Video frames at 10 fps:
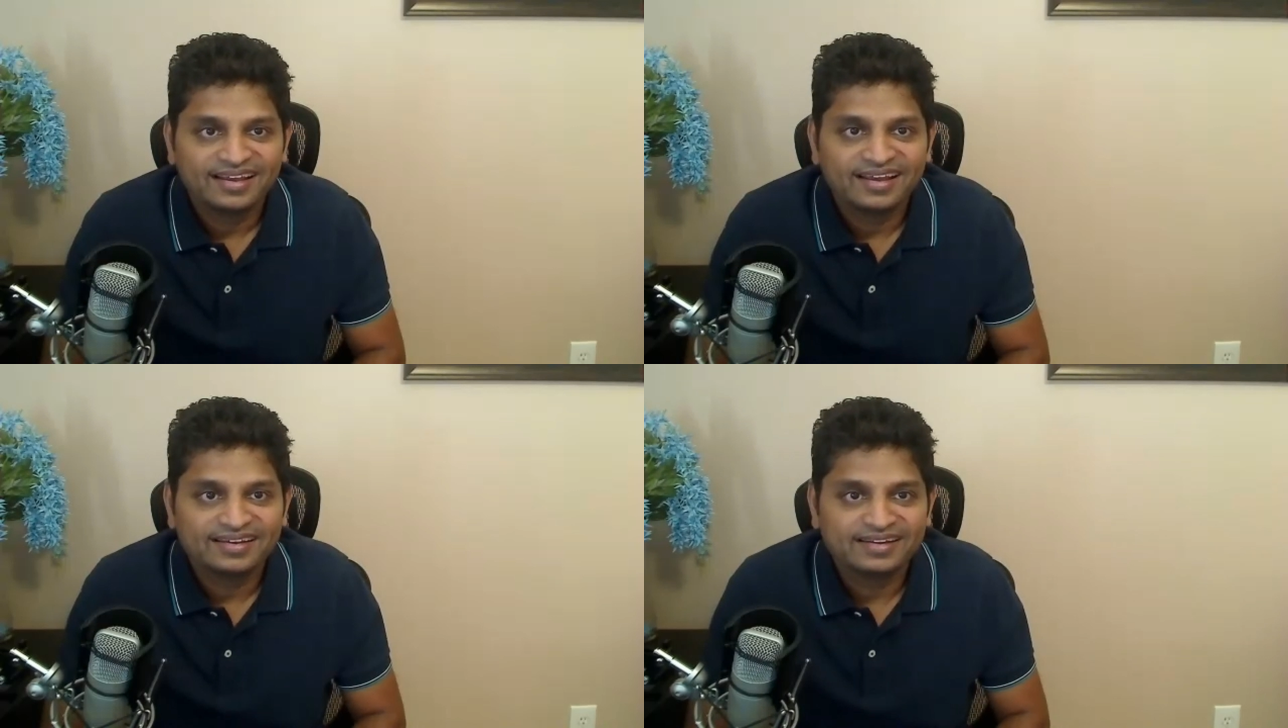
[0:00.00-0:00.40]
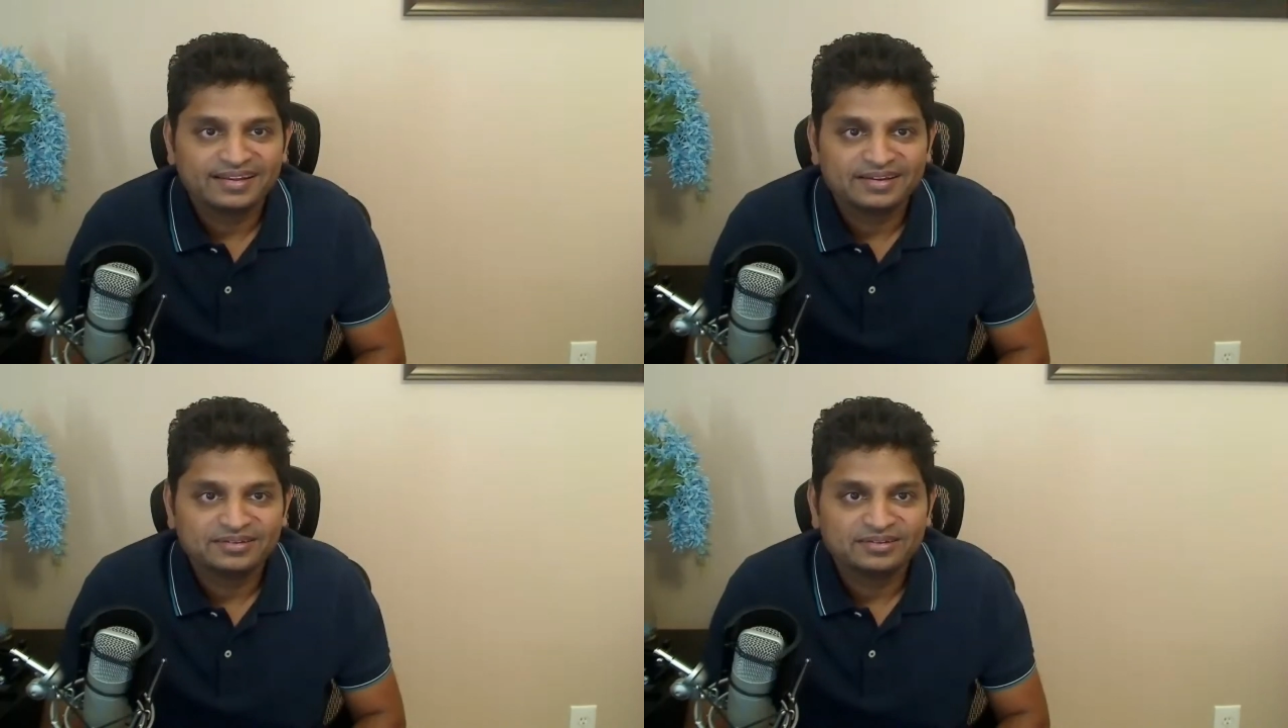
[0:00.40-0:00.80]
and
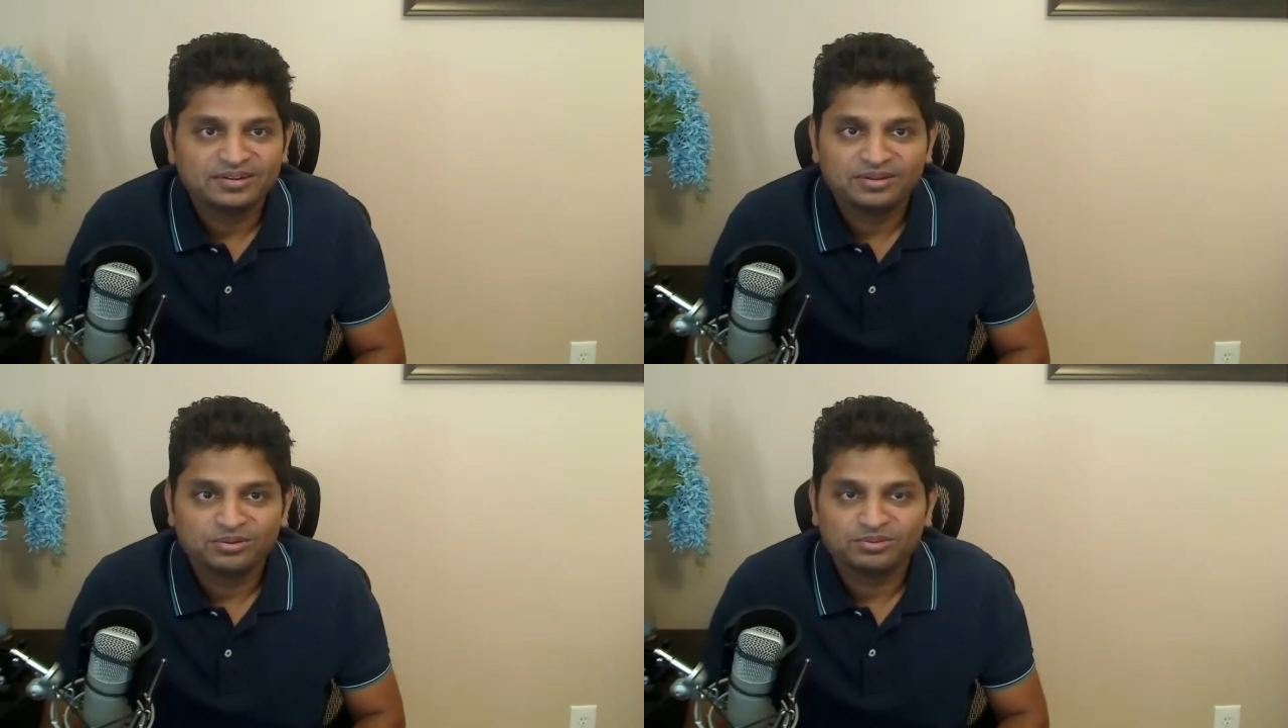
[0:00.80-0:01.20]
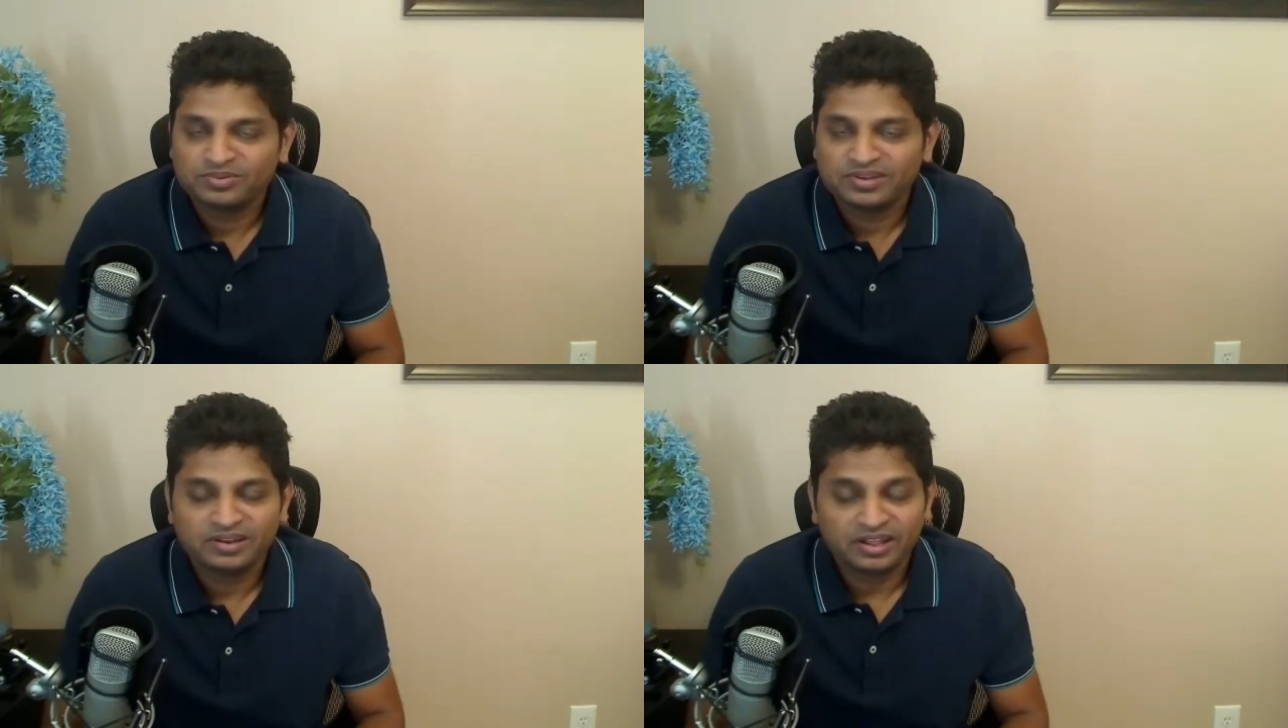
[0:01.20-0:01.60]

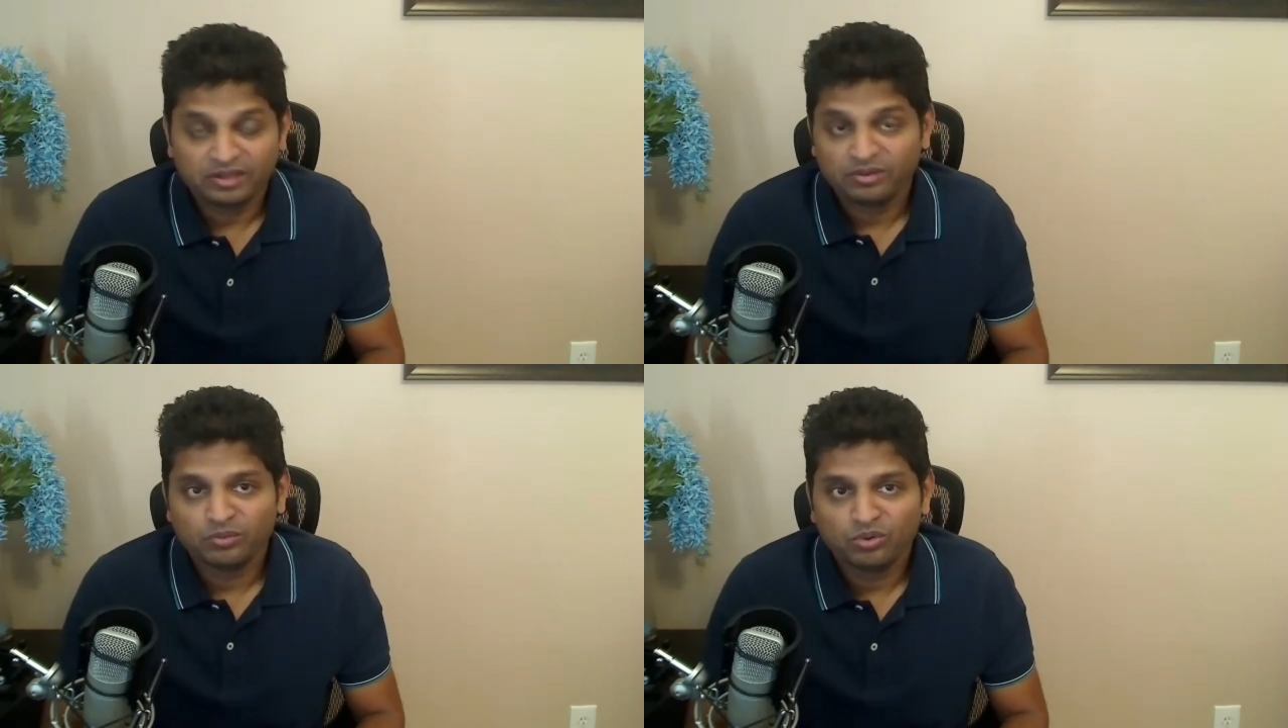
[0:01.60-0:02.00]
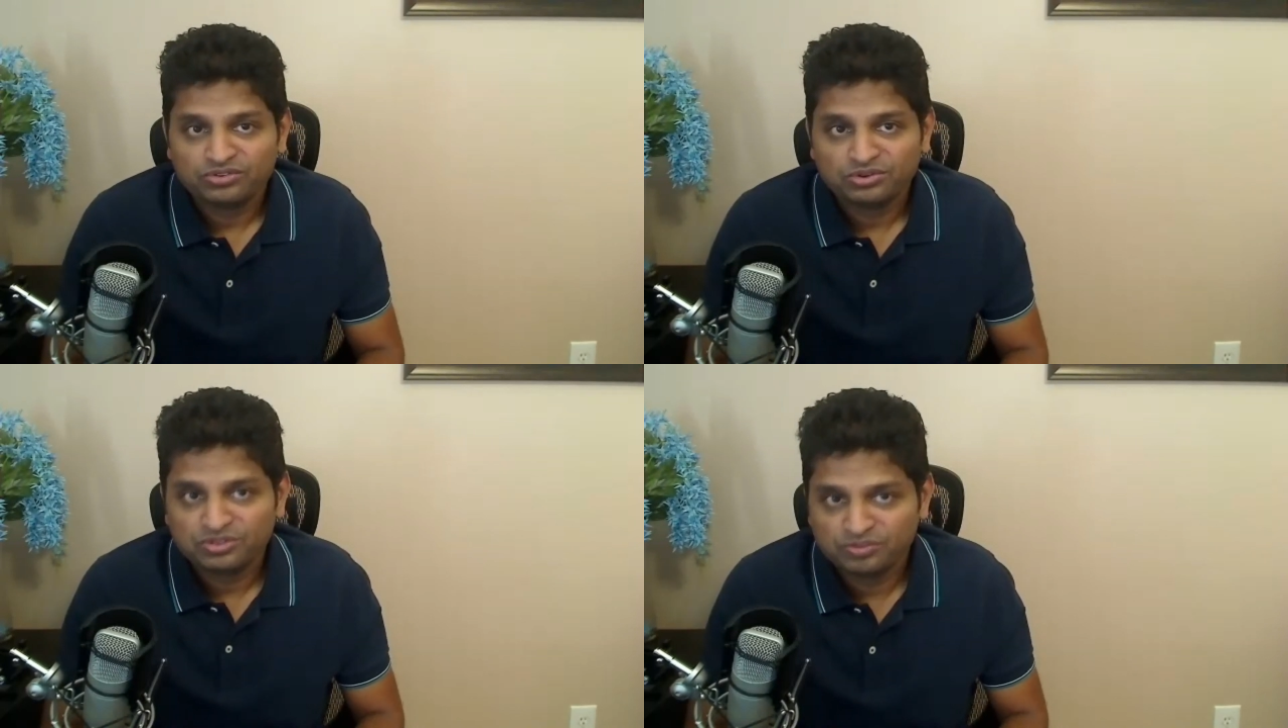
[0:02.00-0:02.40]
and
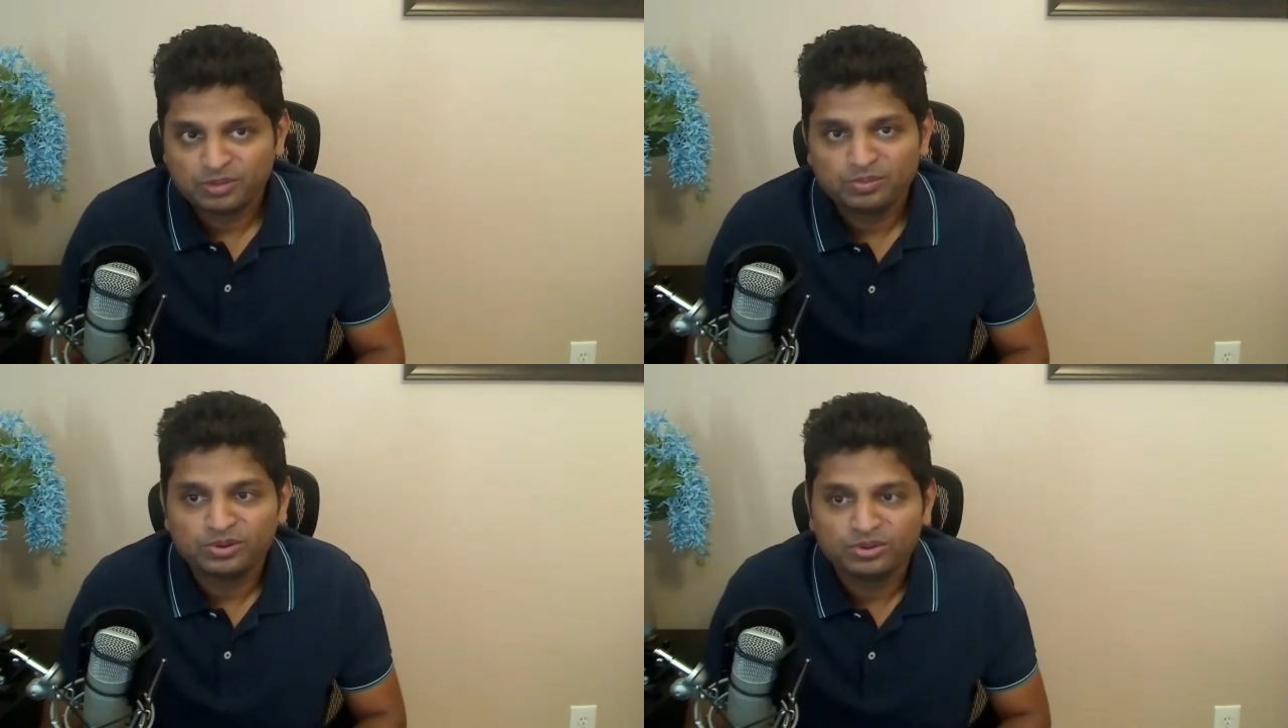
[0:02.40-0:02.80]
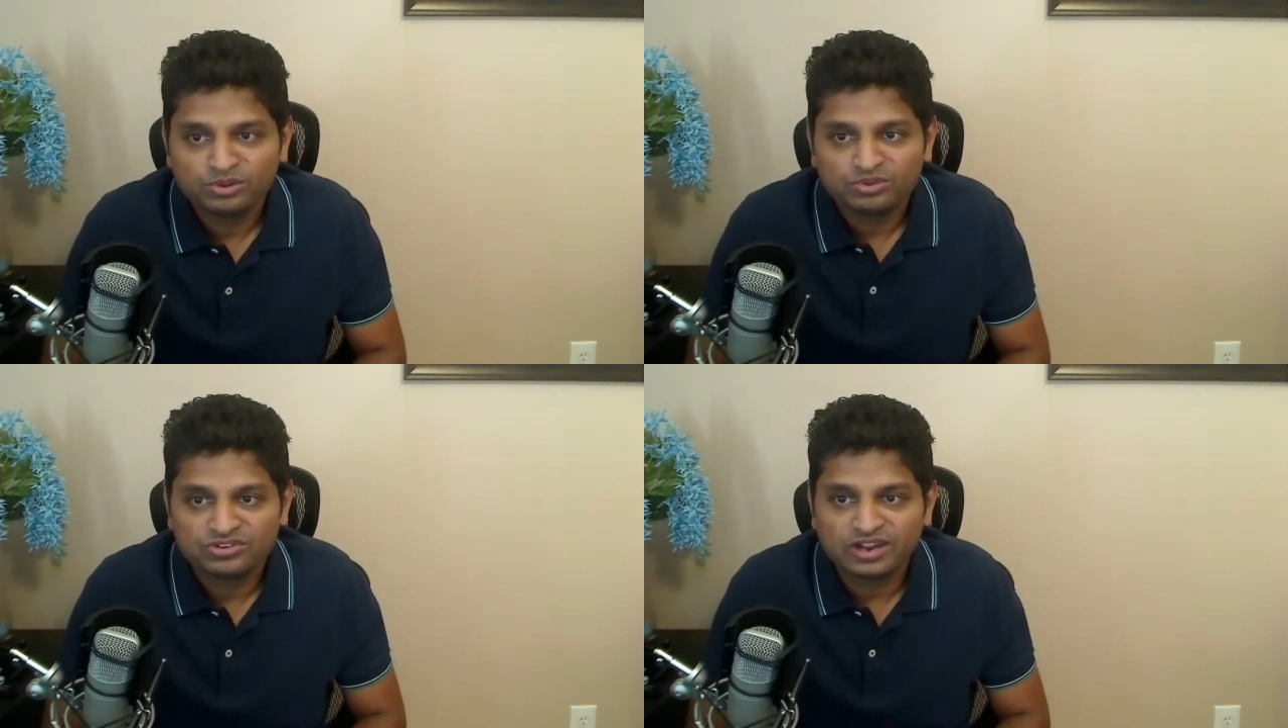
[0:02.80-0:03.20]
most of these
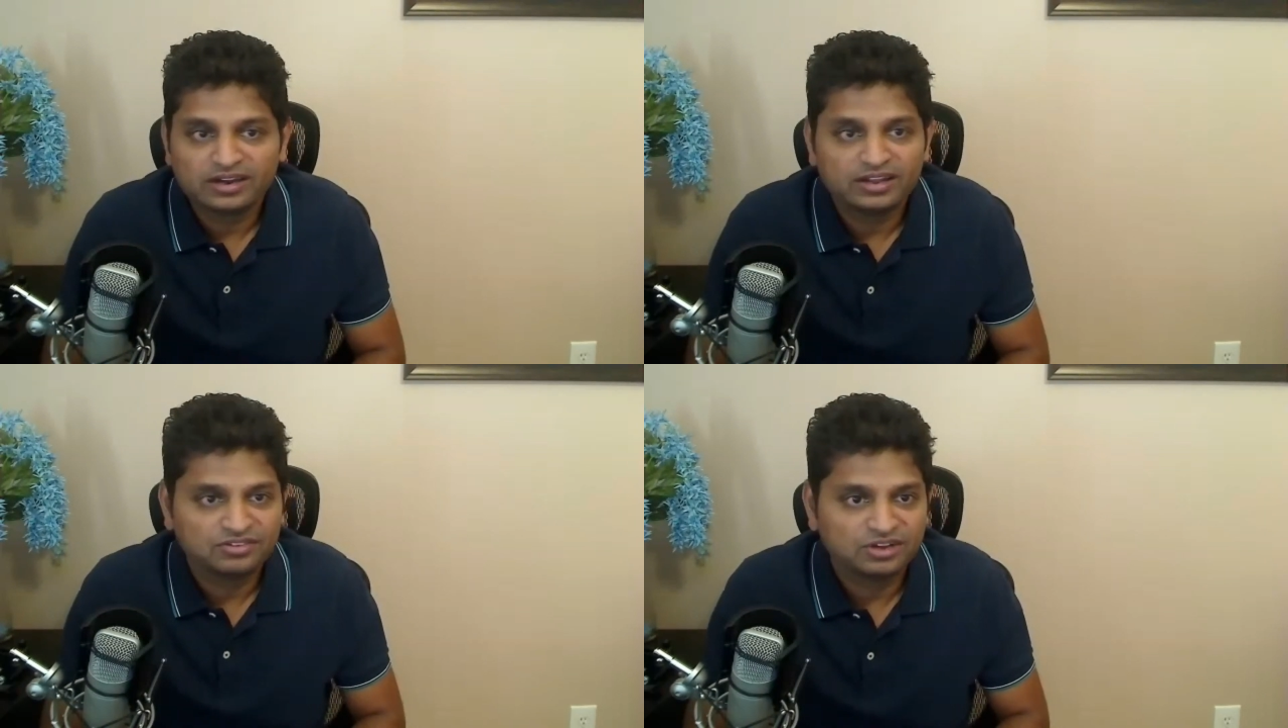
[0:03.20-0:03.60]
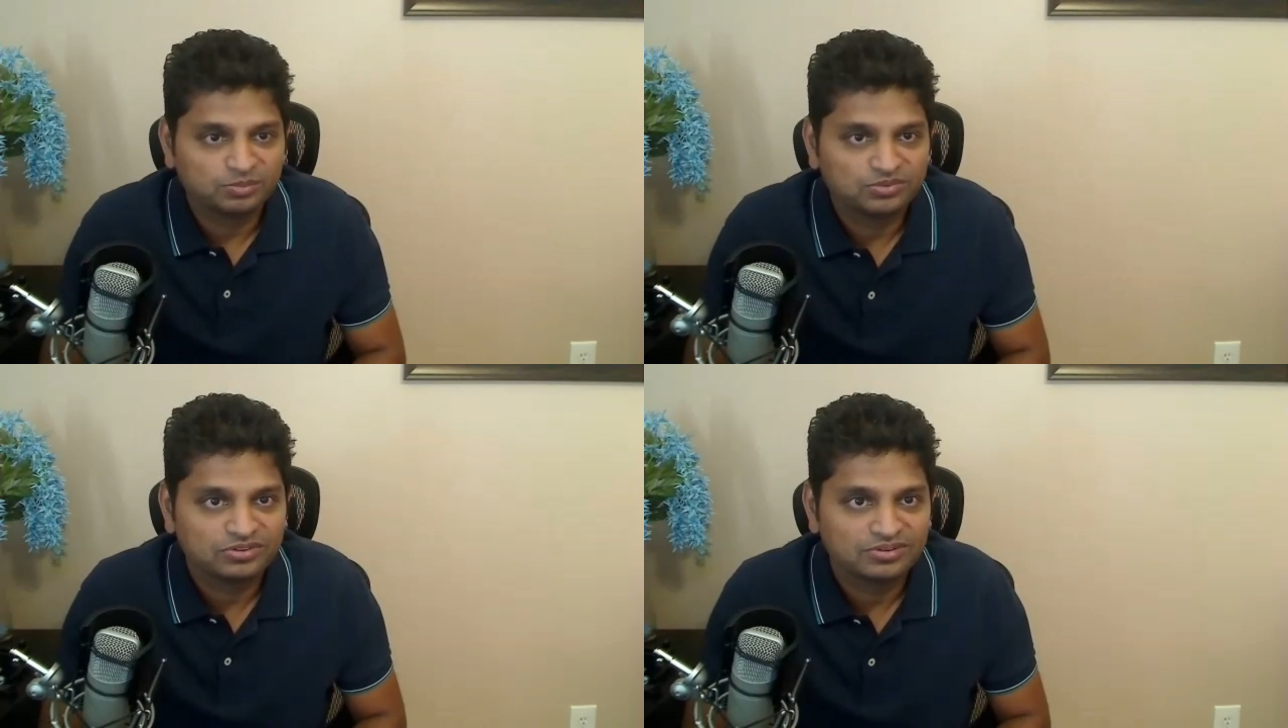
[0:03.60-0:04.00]
people started as
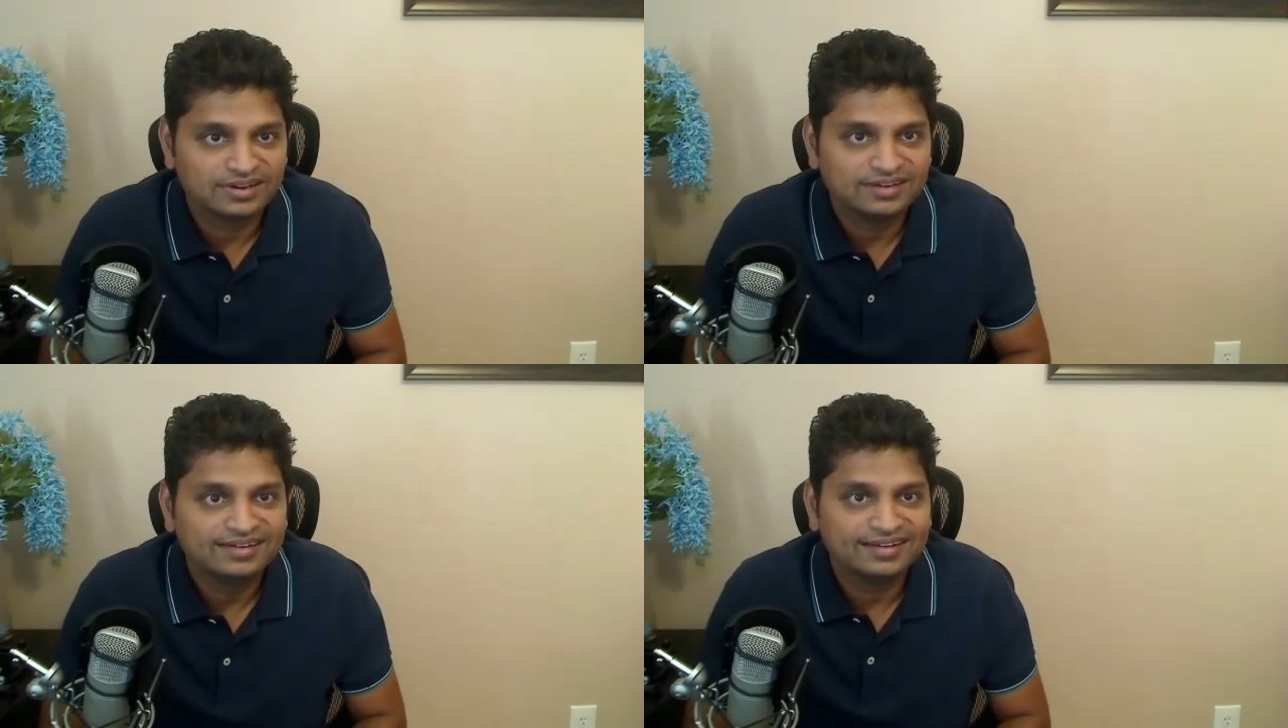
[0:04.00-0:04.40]
scripts, right?